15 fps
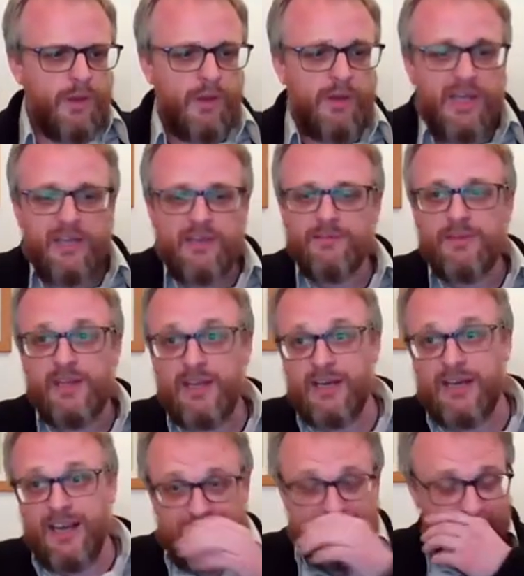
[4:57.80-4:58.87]
Okay,
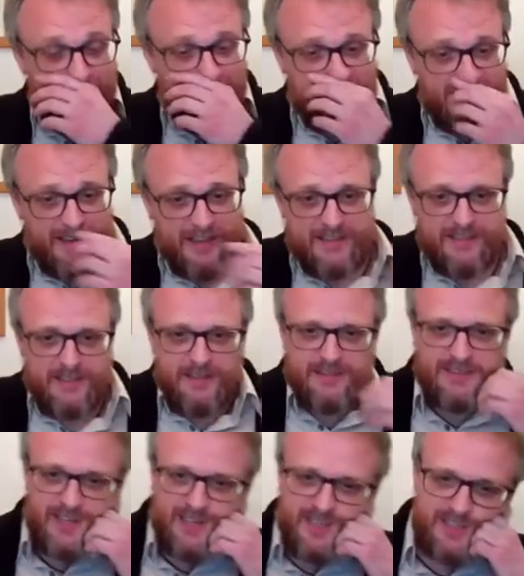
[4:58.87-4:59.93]
EngLaId then, as
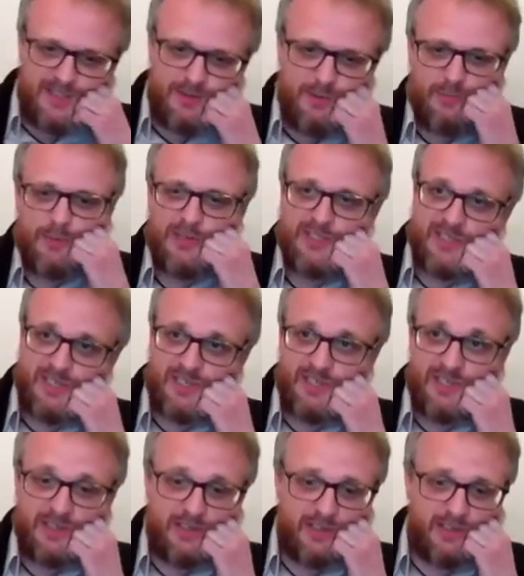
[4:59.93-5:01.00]
stated, was
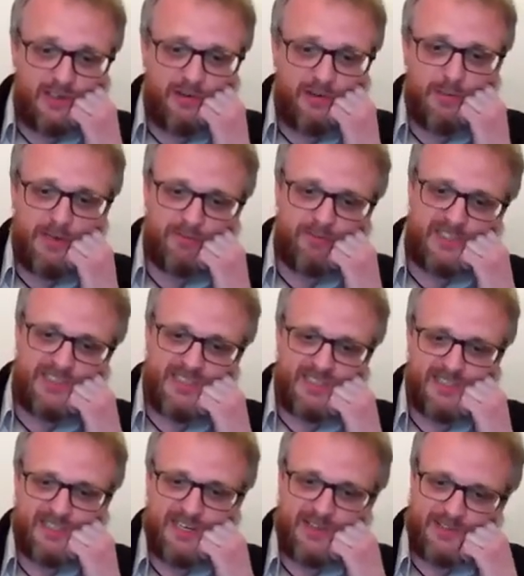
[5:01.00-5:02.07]
an European
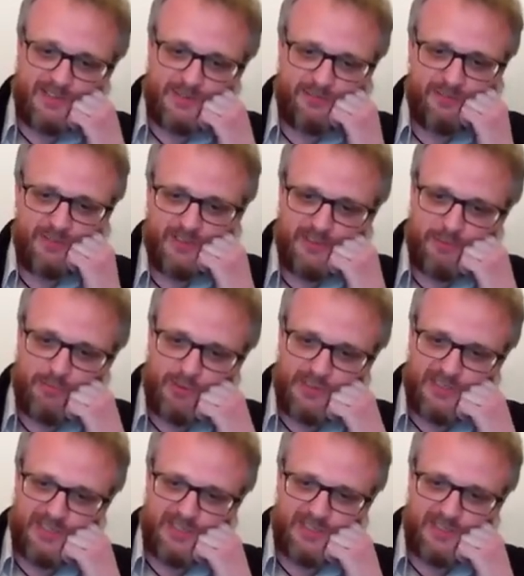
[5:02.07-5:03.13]
Research Council funded
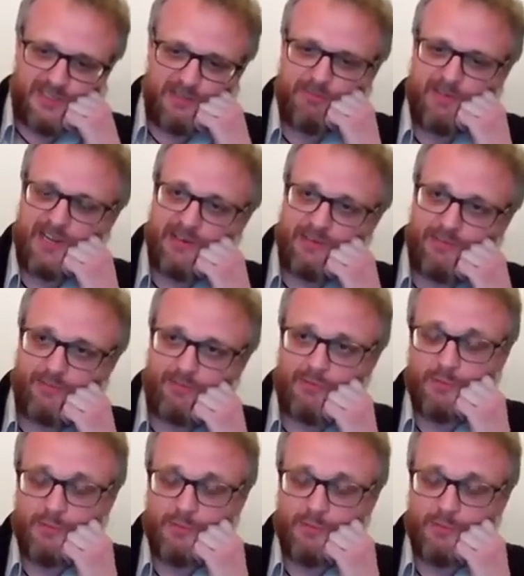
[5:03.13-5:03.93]
project that ran